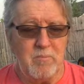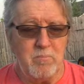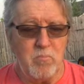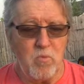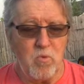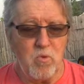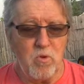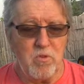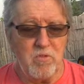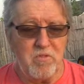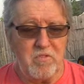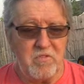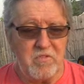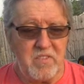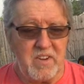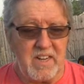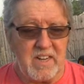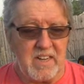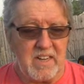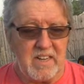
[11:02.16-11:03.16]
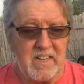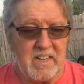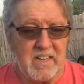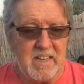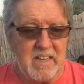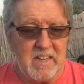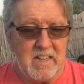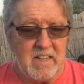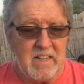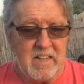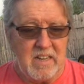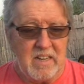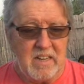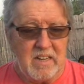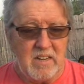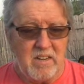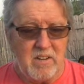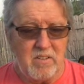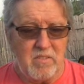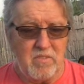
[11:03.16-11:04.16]
more feet
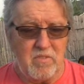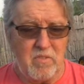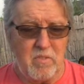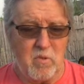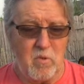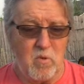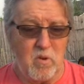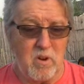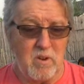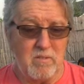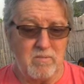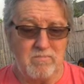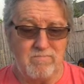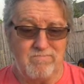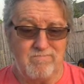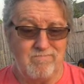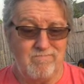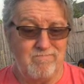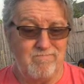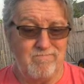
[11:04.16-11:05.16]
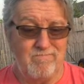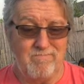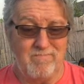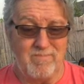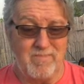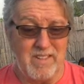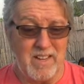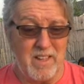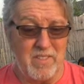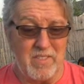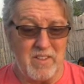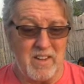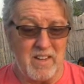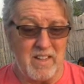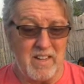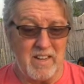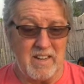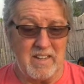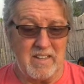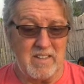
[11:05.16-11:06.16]
for nothing,
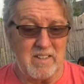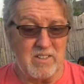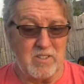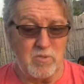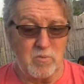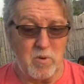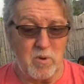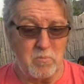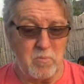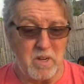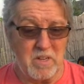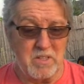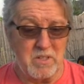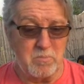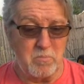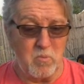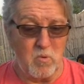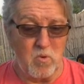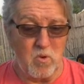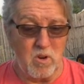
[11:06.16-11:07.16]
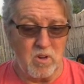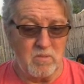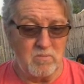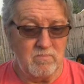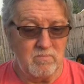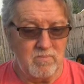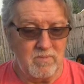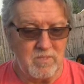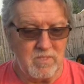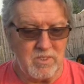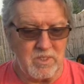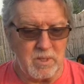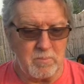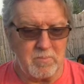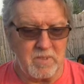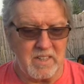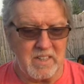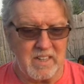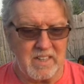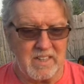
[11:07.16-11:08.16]
like $12 more,
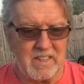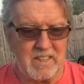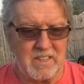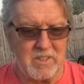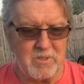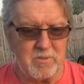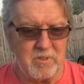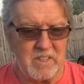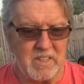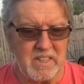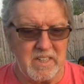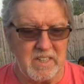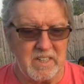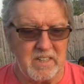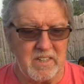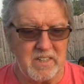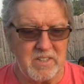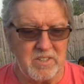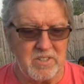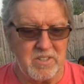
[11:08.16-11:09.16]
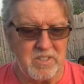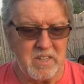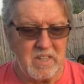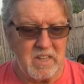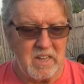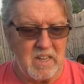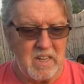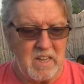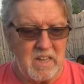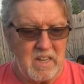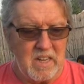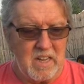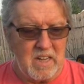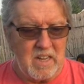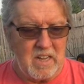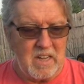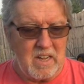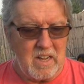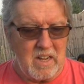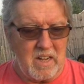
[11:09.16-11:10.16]
something like that. It's ridiculous.
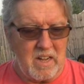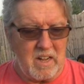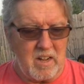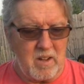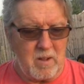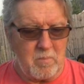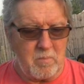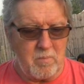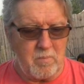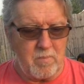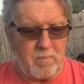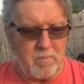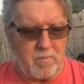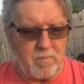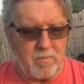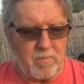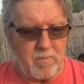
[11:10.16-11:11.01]
And